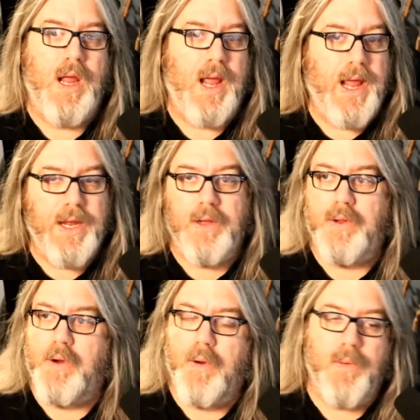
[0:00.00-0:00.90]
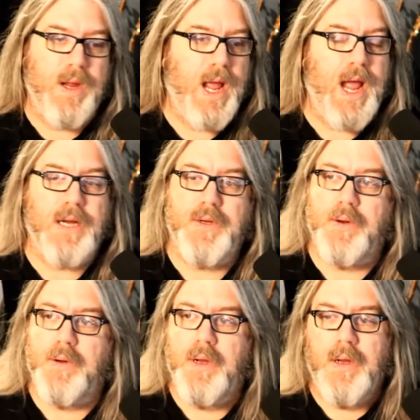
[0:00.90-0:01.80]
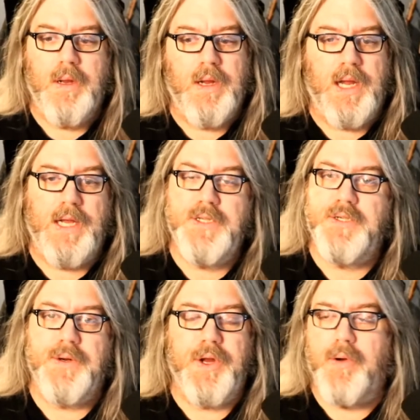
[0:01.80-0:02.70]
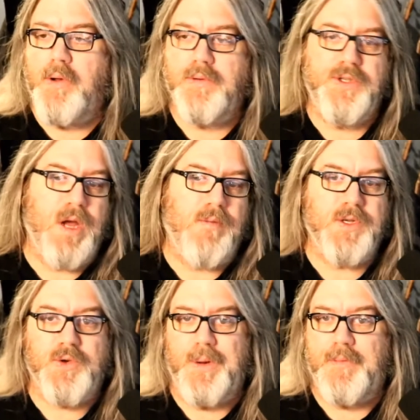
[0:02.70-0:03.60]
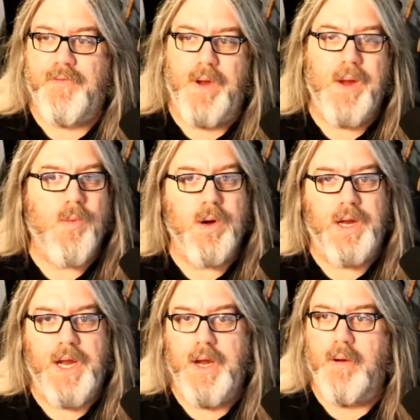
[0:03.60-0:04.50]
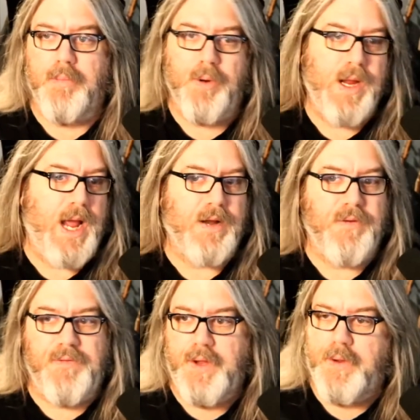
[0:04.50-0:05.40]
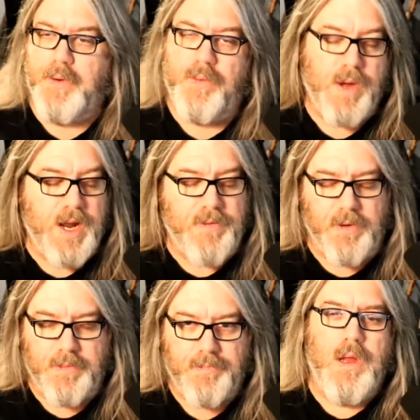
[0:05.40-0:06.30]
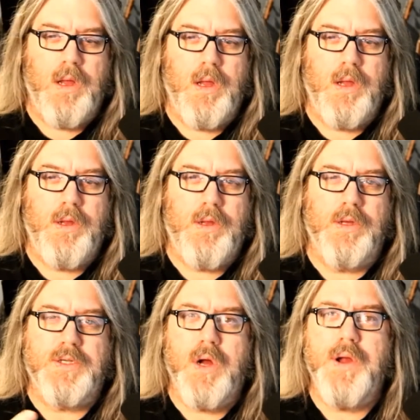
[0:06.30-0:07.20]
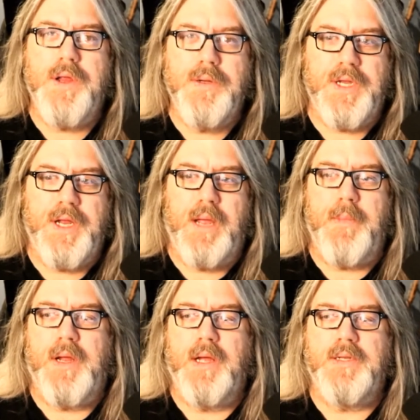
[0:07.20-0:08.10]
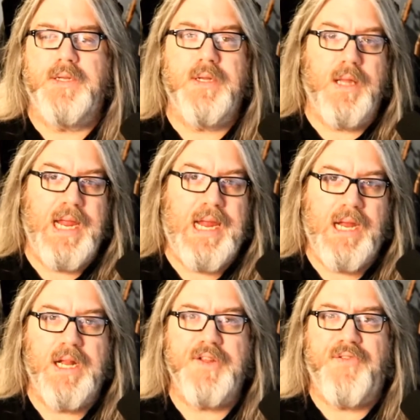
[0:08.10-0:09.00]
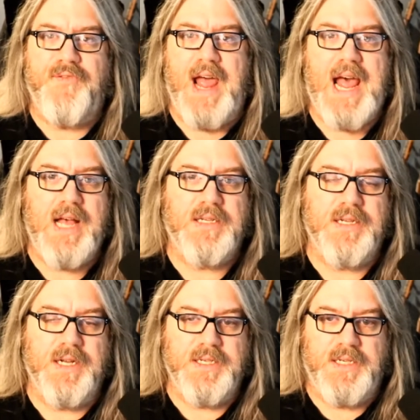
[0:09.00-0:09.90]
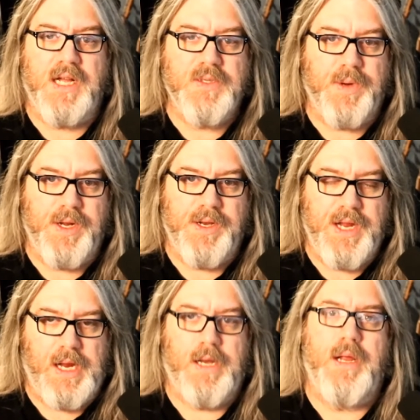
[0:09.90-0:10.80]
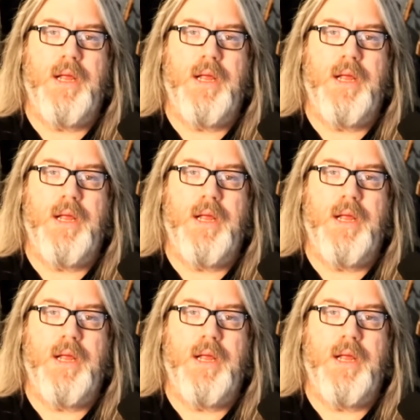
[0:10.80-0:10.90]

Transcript: Angular or React or insert your own JavaScript framework here, Preact, Vue, whatever. You start using it because it's lean, it's fast, and it does what you need.